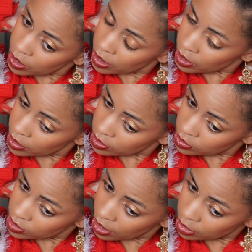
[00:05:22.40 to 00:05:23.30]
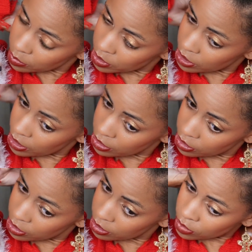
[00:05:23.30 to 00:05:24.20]
and tie them
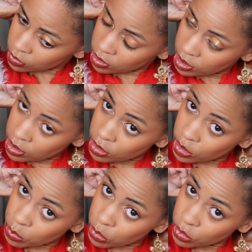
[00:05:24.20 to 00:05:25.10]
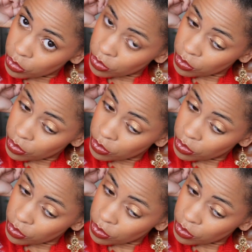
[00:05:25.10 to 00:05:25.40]
together if you think they're gonna move.